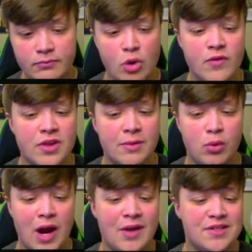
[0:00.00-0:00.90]
Moving the
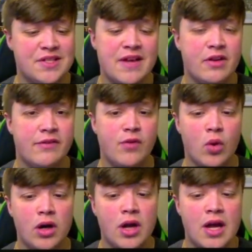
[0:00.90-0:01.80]
Browns to
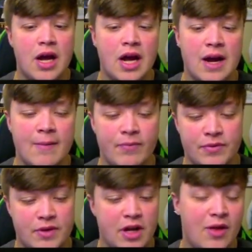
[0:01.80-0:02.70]
7-4,
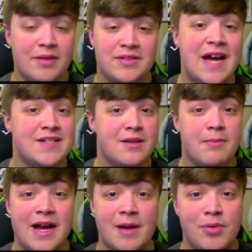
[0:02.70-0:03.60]
that ties them
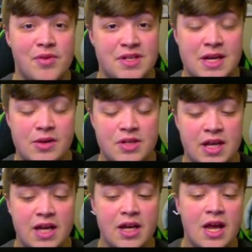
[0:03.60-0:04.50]
back up with the Steelers
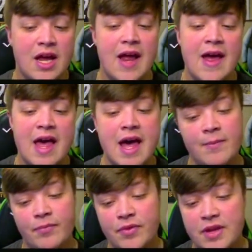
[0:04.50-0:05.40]
again,
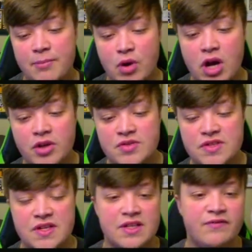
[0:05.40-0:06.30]
and the Broncos
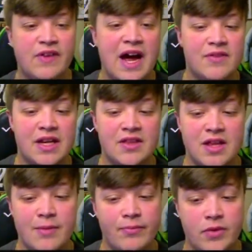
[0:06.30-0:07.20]
to 6-5, getting them,